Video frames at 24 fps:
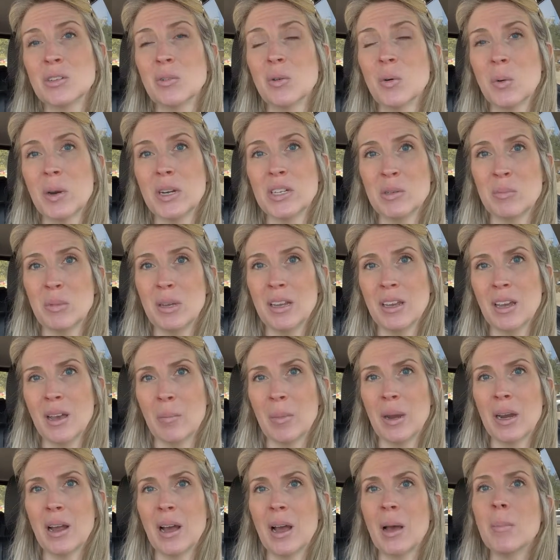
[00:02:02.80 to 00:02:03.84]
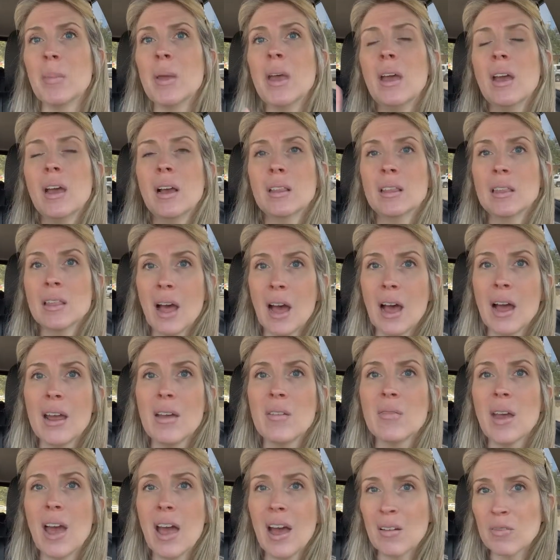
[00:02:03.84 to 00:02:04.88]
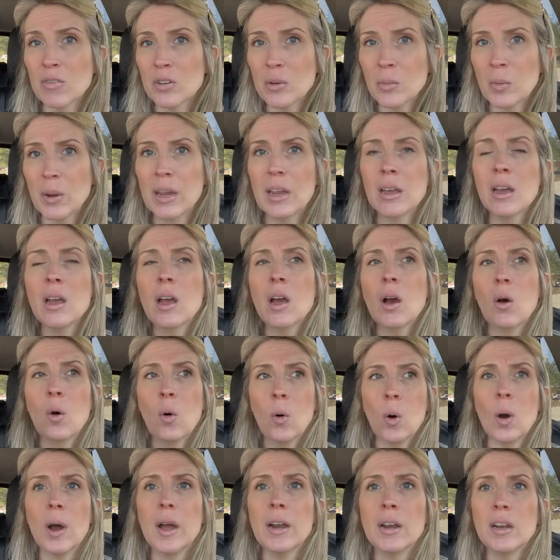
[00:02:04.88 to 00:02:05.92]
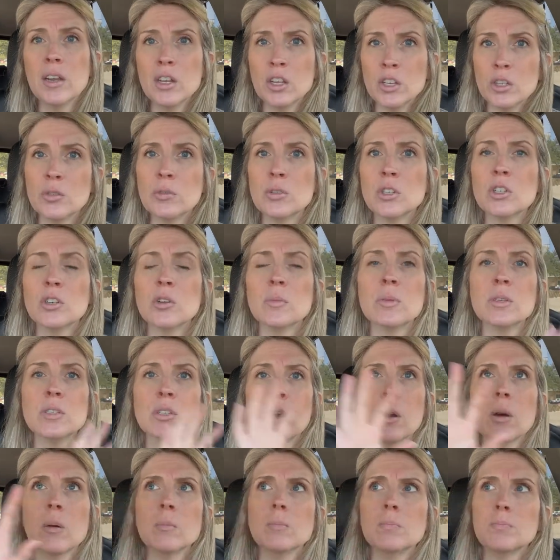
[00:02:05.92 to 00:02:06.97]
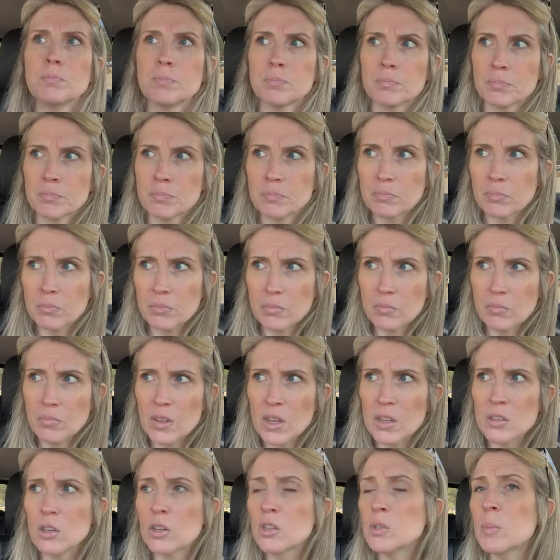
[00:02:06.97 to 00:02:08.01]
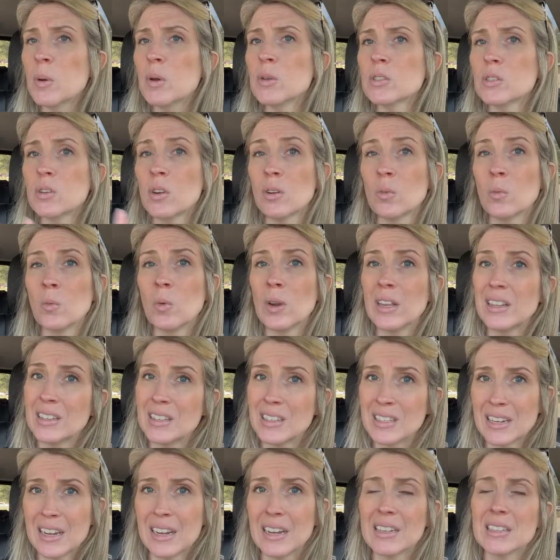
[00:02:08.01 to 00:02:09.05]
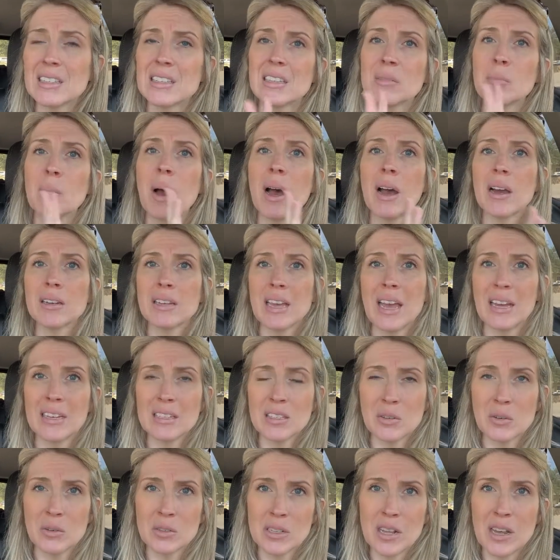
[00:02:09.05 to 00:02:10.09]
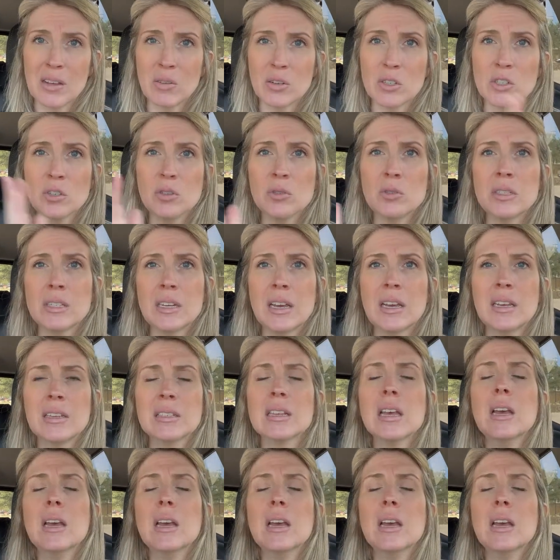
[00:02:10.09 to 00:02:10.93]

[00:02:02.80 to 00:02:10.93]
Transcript: going to be coming up live every week on YouTube. So those post on Wednesdays. The podcast goes live on Tuesdays,